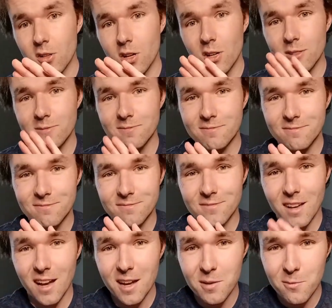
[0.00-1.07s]
in all,
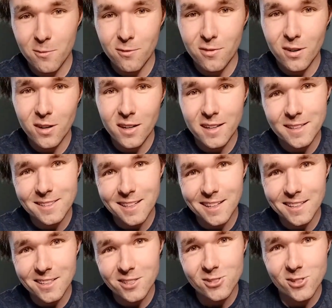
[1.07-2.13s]
I am very
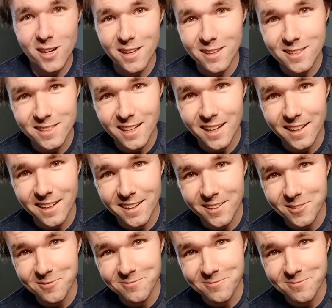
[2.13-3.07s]
excited to try this guy out.